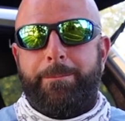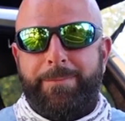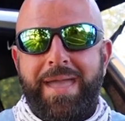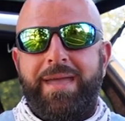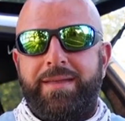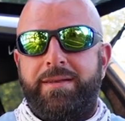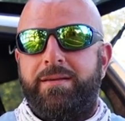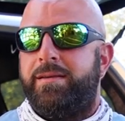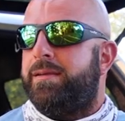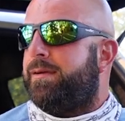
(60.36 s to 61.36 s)
bed
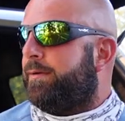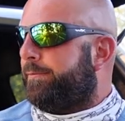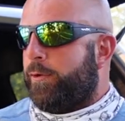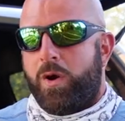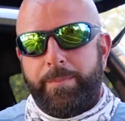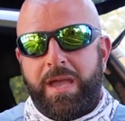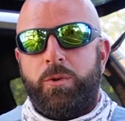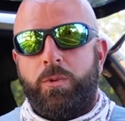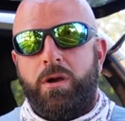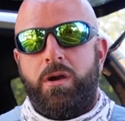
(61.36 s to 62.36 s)
for a
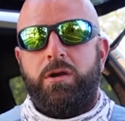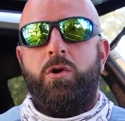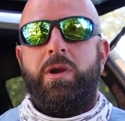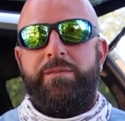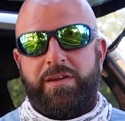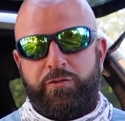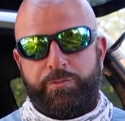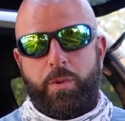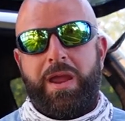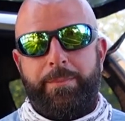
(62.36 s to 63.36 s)
bed rug or even a
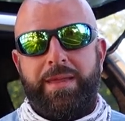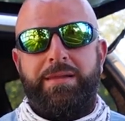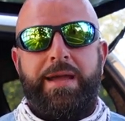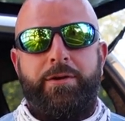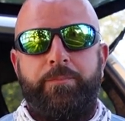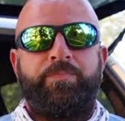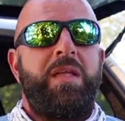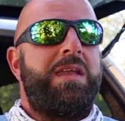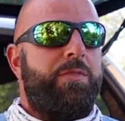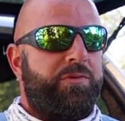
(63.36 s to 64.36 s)
spray and bed liner.
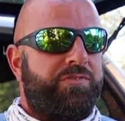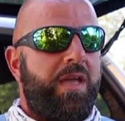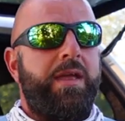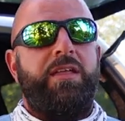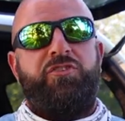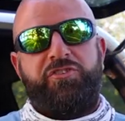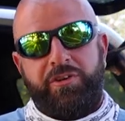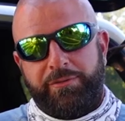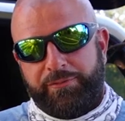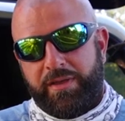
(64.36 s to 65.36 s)
Now they're saying it
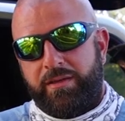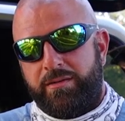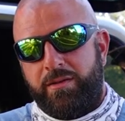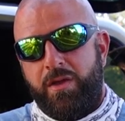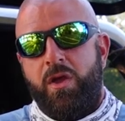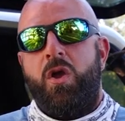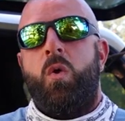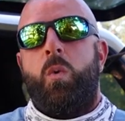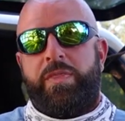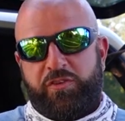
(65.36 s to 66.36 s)
should fit
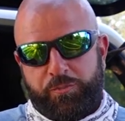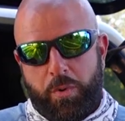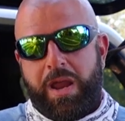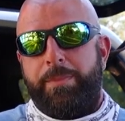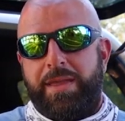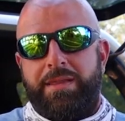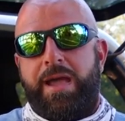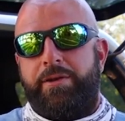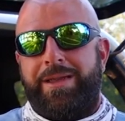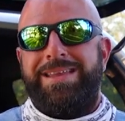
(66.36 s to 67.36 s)
with a spray and bed
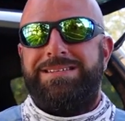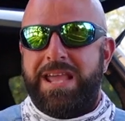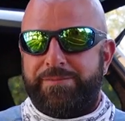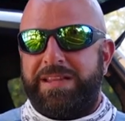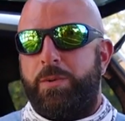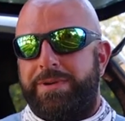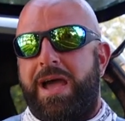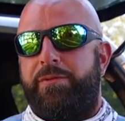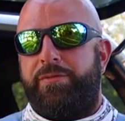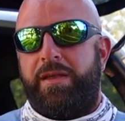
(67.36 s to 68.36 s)
liner. It definitely would
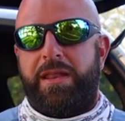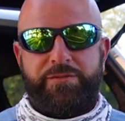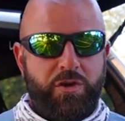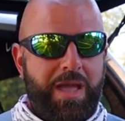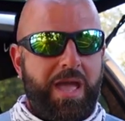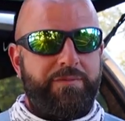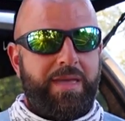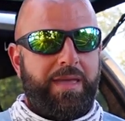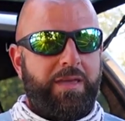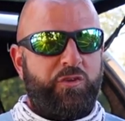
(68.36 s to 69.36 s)
not fit if you have
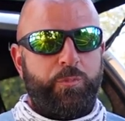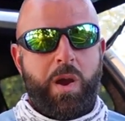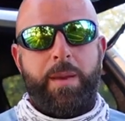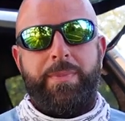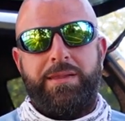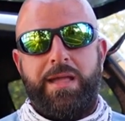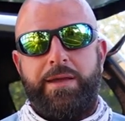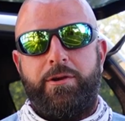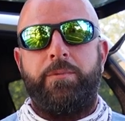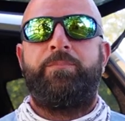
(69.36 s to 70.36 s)
a spray and bed
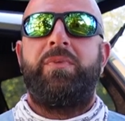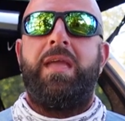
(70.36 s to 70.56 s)
liner